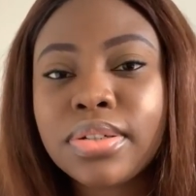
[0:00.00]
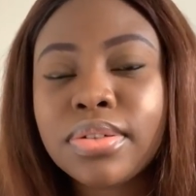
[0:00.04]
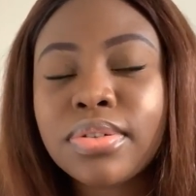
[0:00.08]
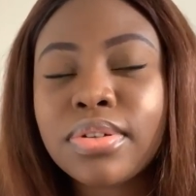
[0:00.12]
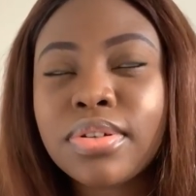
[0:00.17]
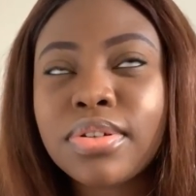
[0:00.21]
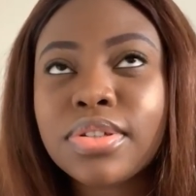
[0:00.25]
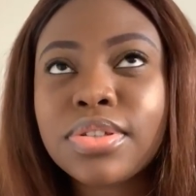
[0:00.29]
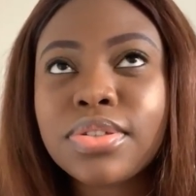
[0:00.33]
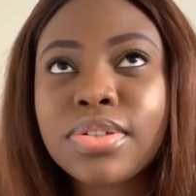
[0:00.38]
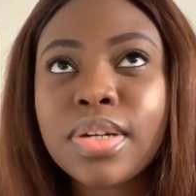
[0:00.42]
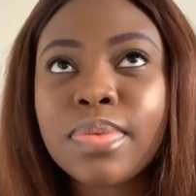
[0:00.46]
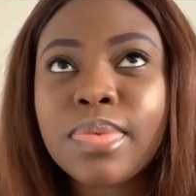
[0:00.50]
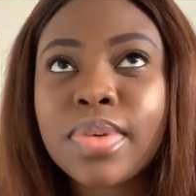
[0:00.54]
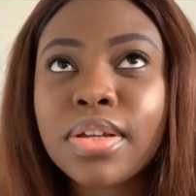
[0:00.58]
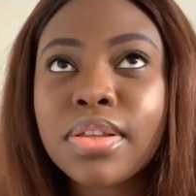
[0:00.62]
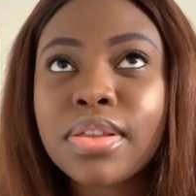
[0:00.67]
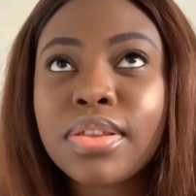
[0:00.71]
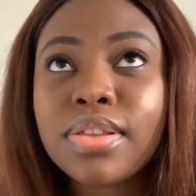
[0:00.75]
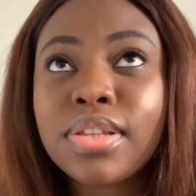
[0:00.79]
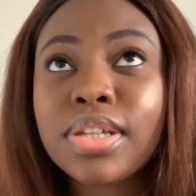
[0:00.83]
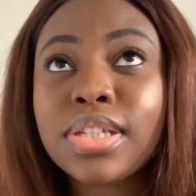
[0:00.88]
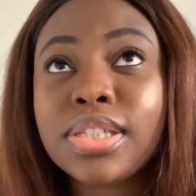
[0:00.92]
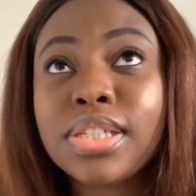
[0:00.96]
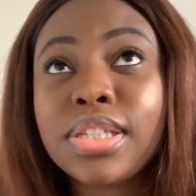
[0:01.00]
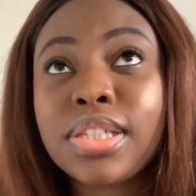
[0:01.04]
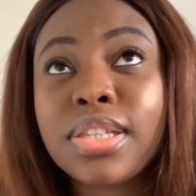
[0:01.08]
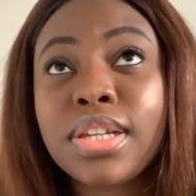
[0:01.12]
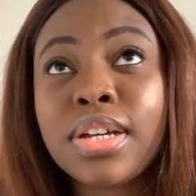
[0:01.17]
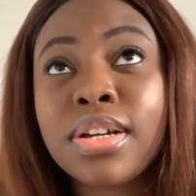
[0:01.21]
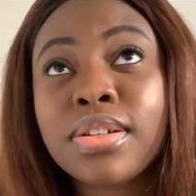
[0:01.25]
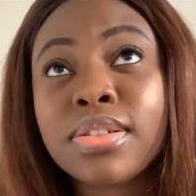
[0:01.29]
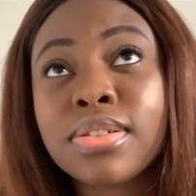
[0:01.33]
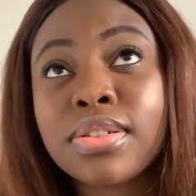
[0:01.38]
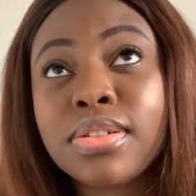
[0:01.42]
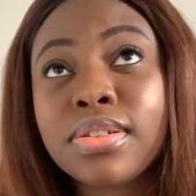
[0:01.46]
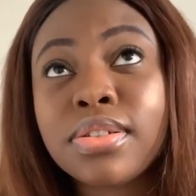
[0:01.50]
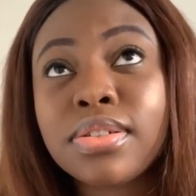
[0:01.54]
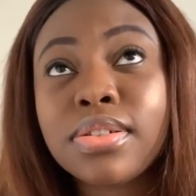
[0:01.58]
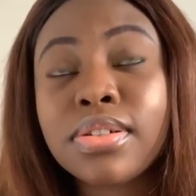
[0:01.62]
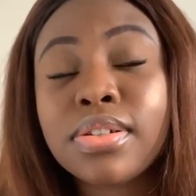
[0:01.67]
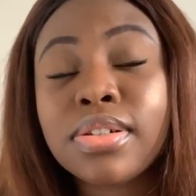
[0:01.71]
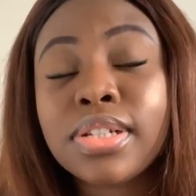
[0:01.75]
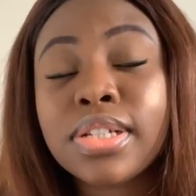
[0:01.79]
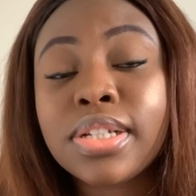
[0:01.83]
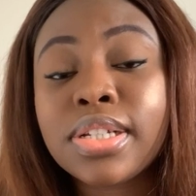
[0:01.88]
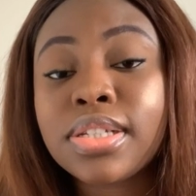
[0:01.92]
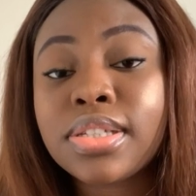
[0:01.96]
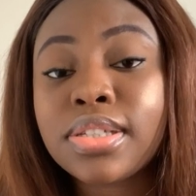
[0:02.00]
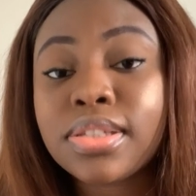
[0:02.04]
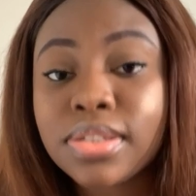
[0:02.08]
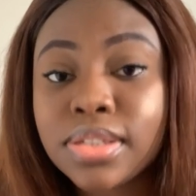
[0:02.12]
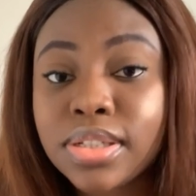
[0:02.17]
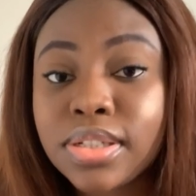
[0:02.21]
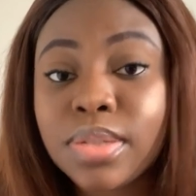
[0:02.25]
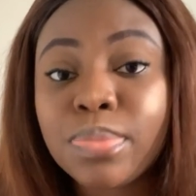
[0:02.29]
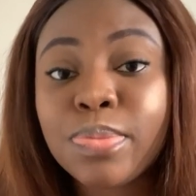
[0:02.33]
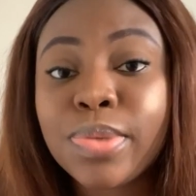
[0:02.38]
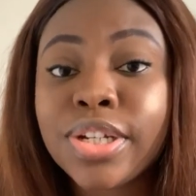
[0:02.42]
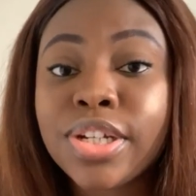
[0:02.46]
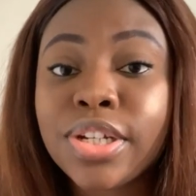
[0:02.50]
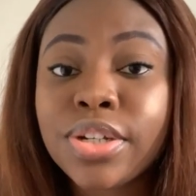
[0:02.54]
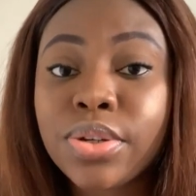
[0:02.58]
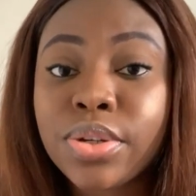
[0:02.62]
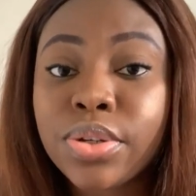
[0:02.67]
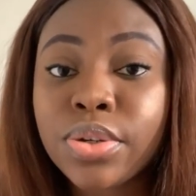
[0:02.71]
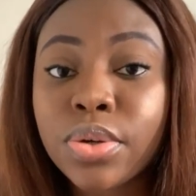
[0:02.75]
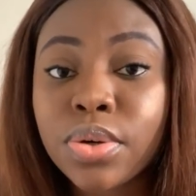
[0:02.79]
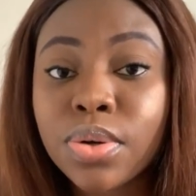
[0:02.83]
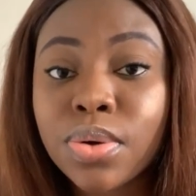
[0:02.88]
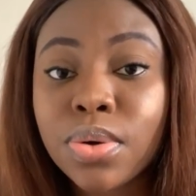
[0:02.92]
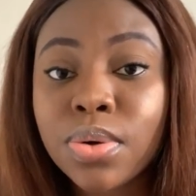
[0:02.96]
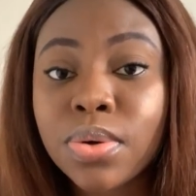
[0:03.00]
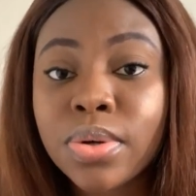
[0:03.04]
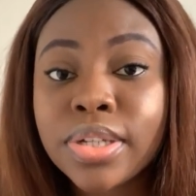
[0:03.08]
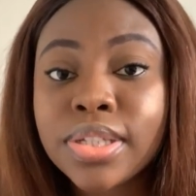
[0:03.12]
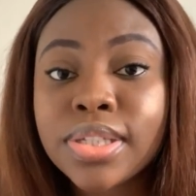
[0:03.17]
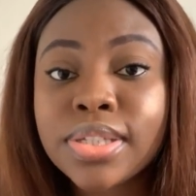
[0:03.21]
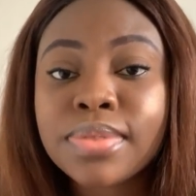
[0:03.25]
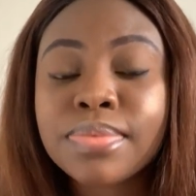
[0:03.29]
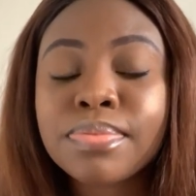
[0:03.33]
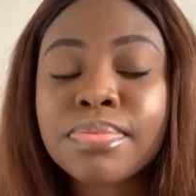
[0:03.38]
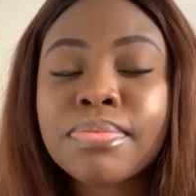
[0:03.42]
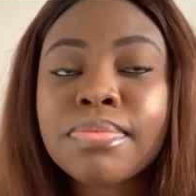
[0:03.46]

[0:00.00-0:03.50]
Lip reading: cost you about $30,000 depending on your course.